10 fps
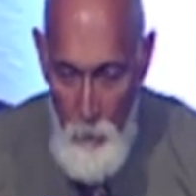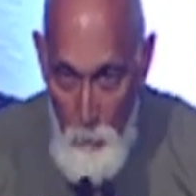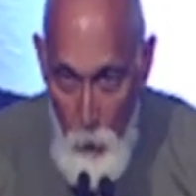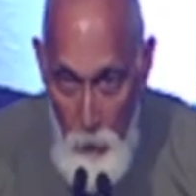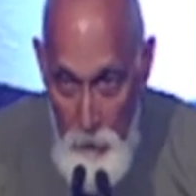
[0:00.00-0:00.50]

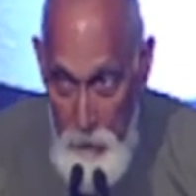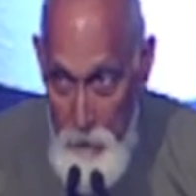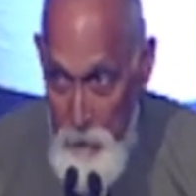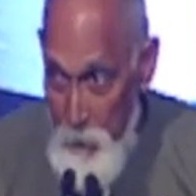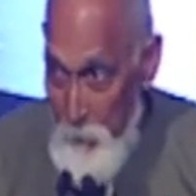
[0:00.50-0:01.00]
Boy, that
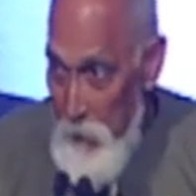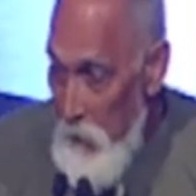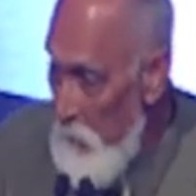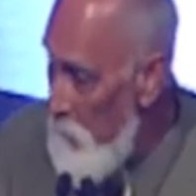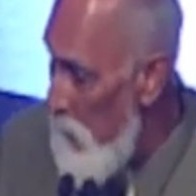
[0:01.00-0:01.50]
is some
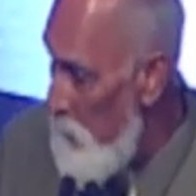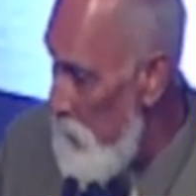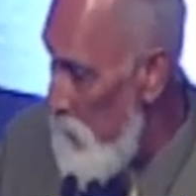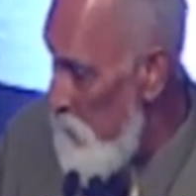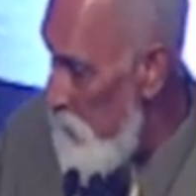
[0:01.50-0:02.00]
tough
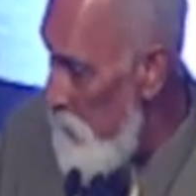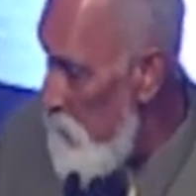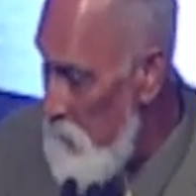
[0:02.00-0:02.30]
competition.